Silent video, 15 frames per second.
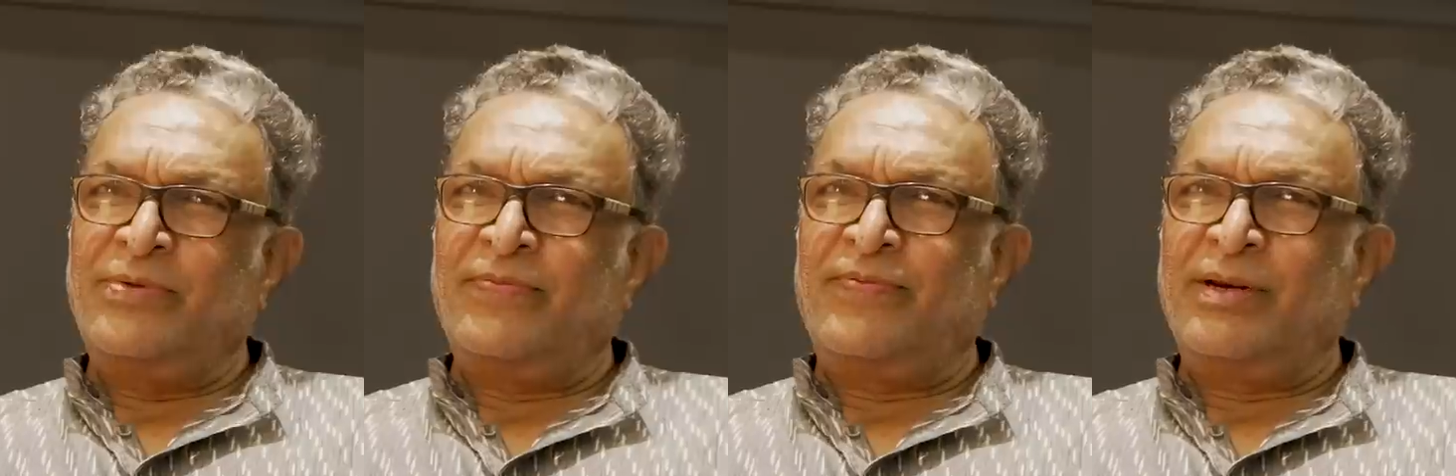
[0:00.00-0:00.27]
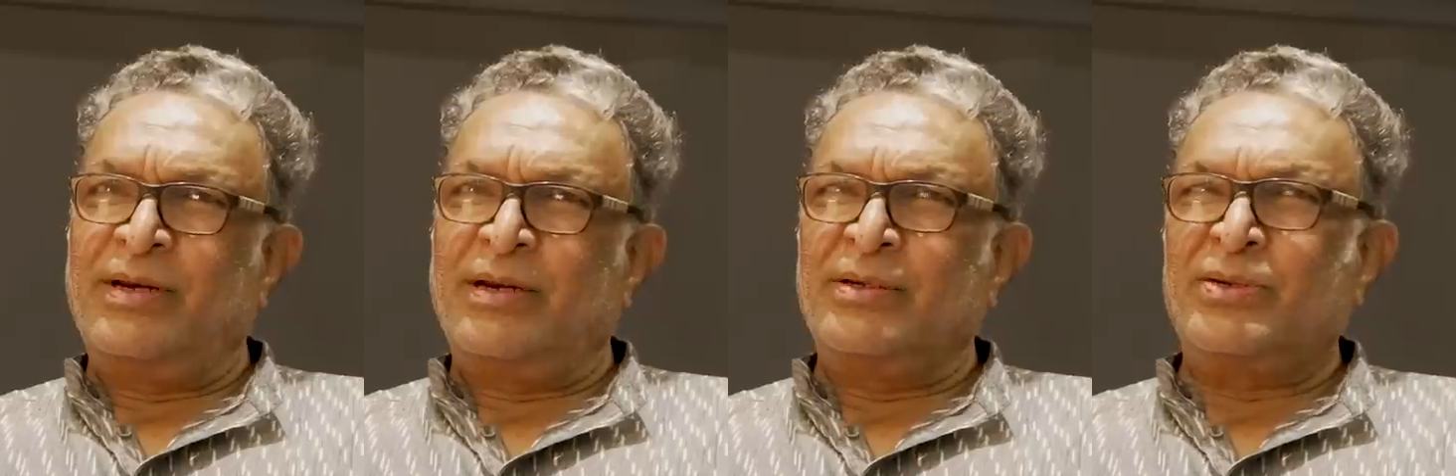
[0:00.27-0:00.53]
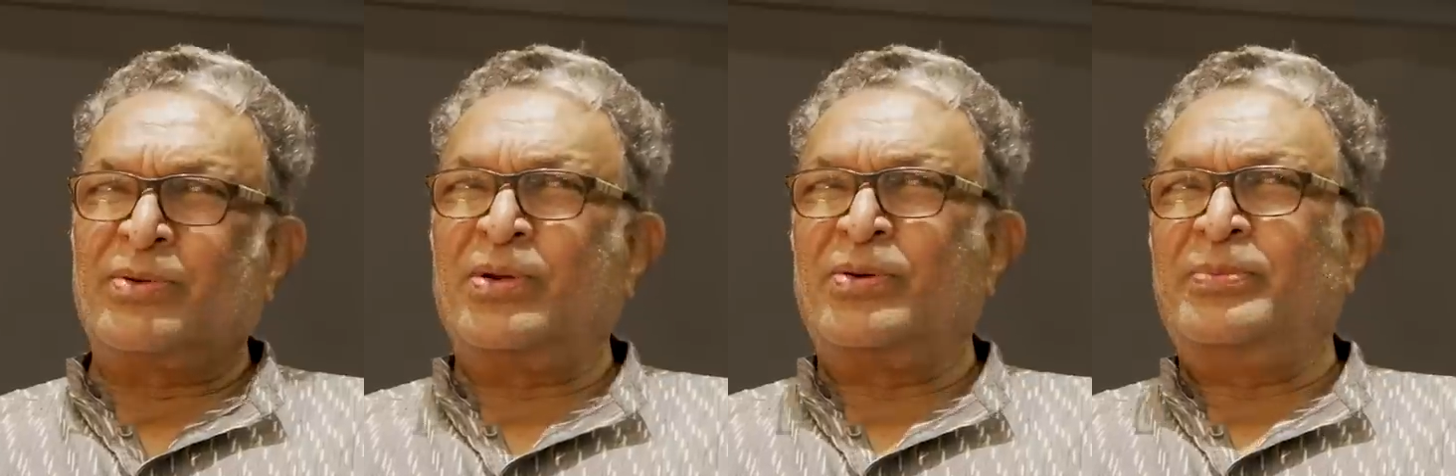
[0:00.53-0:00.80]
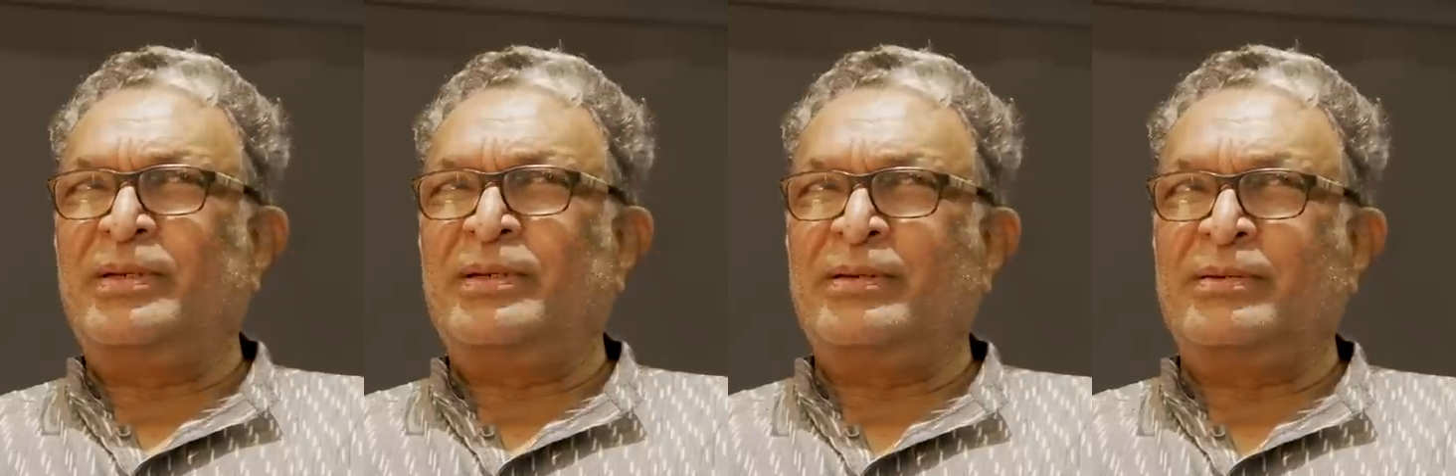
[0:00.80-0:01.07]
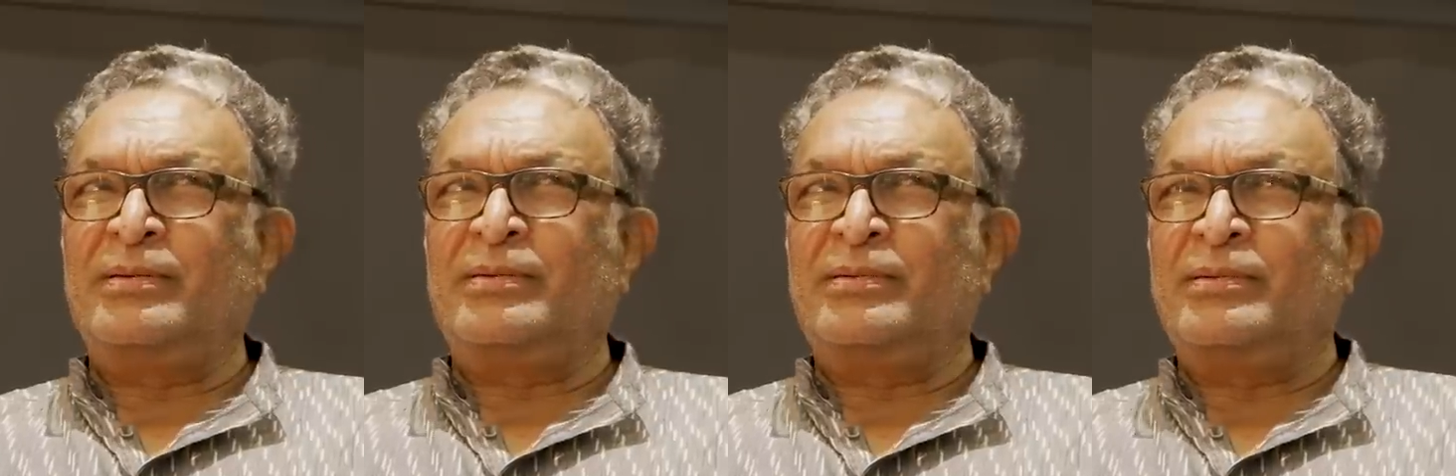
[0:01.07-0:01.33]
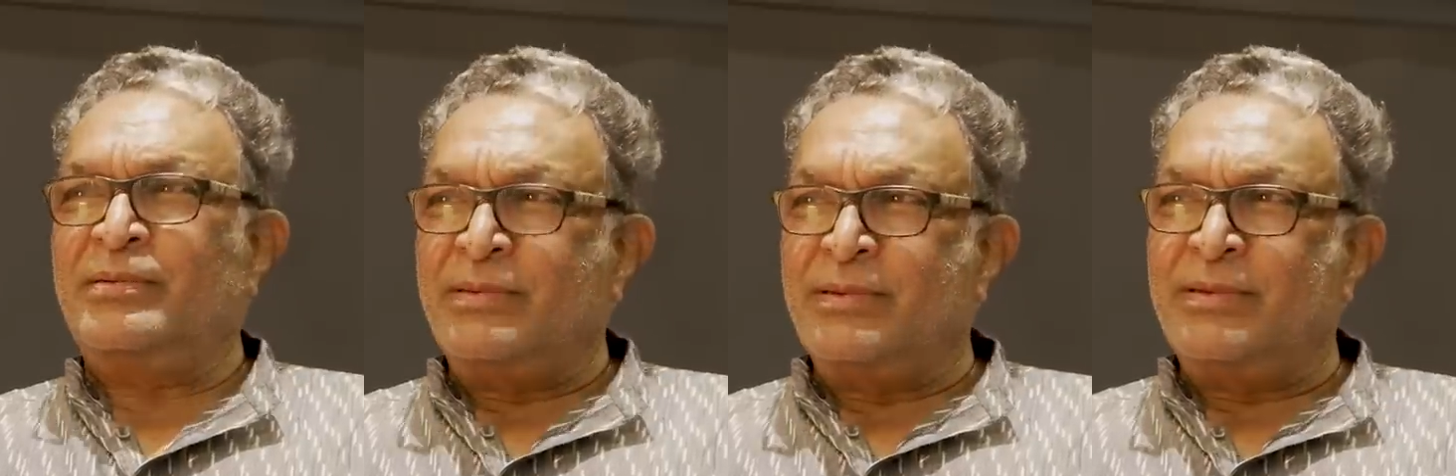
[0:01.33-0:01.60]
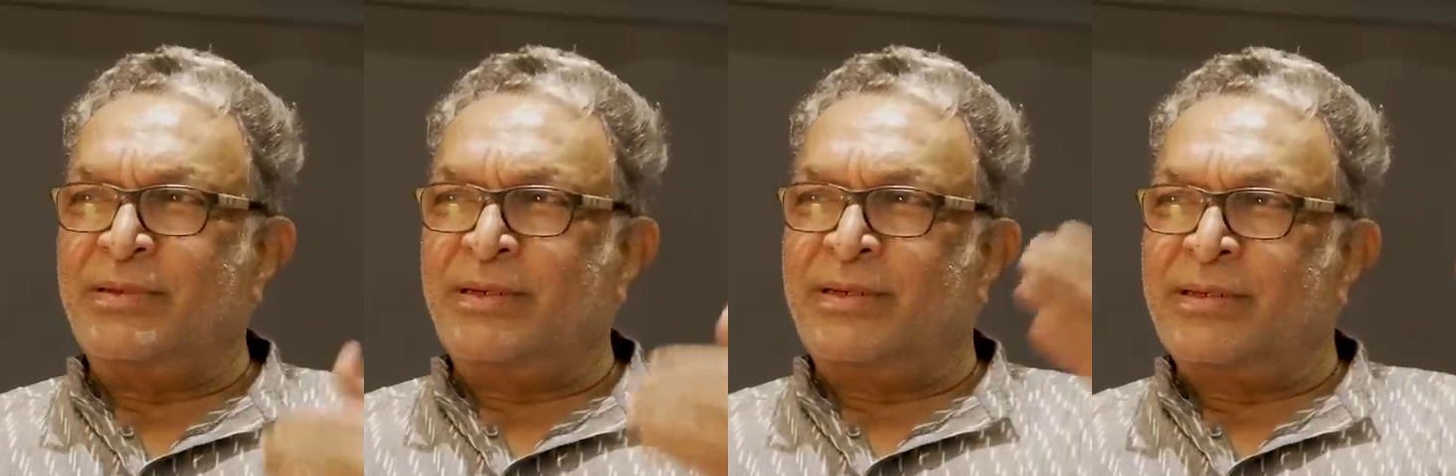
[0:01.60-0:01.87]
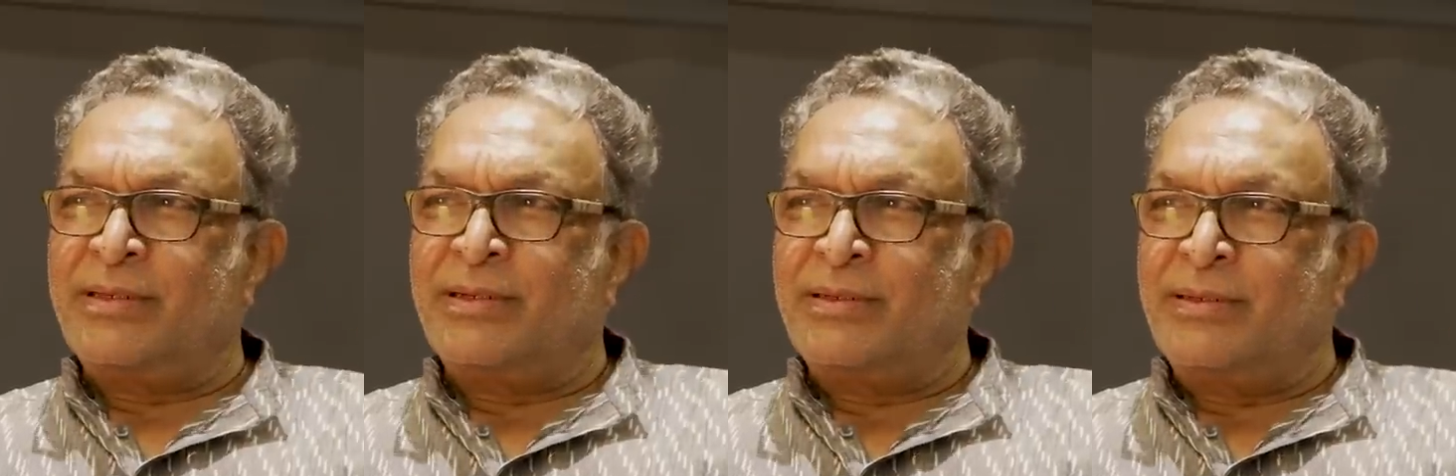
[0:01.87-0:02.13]
you feel like I've been
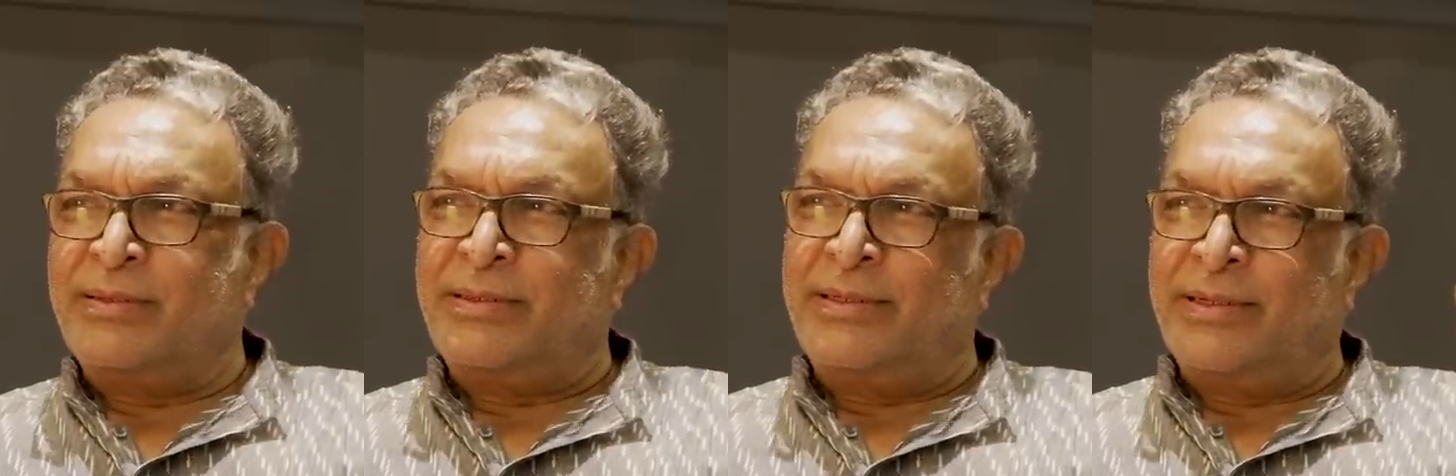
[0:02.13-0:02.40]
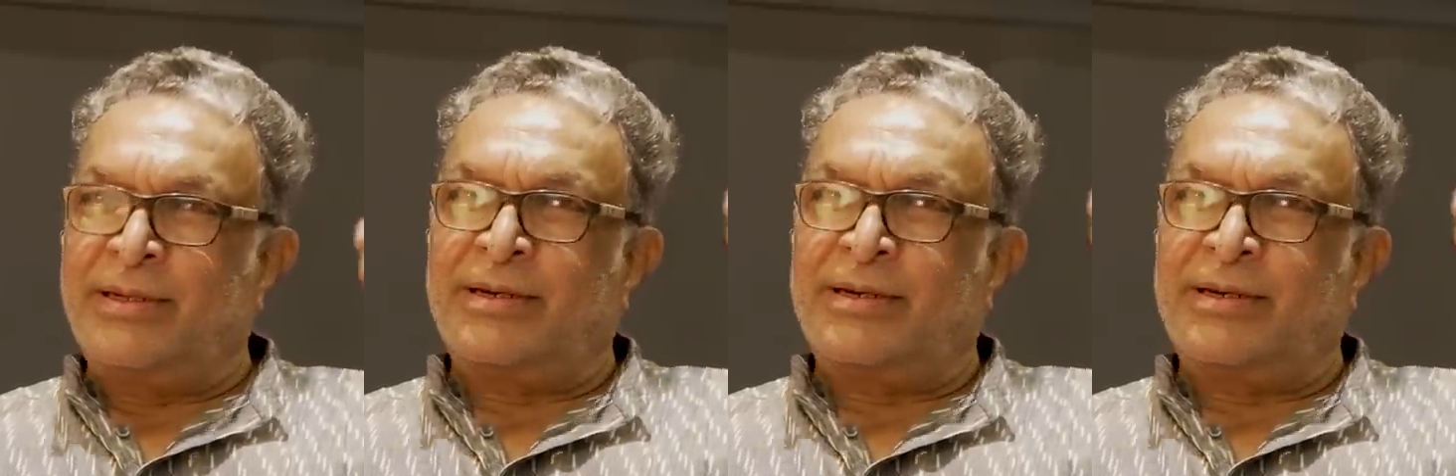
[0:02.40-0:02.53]
in the